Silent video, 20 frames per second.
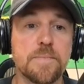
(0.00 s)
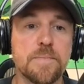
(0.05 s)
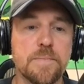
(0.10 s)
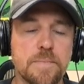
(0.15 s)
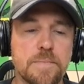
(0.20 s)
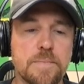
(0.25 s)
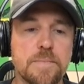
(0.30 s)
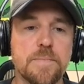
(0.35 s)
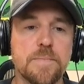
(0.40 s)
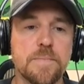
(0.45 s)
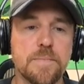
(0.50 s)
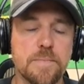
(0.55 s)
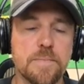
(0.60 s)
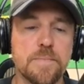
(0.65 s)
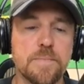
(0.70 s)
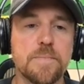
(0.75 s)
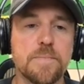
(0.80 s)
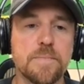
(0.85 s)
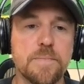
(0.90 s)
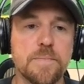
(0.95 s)

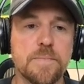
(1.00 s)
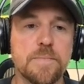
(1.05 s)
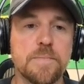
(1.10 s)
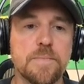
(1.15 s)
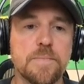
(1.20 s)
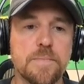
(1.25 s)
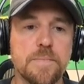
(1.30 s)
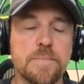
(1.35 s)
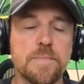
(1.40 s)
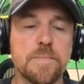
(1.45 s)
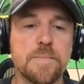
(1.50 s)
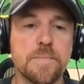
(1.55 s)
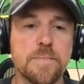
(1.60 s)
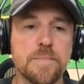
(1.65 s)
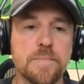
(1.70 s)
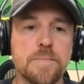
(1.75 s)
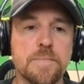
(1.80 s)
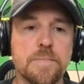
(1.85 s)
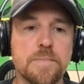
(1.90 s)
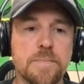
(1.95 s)

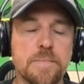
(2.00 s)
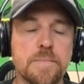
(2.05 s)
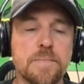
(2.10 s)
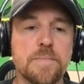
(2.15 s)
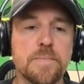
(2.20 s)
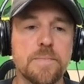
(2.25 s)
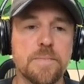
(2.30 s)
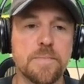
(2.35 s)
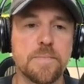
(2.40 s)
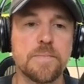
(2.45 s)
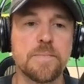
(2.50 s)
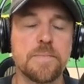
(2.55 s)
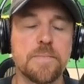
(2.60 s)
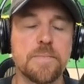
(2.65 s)
[no speech]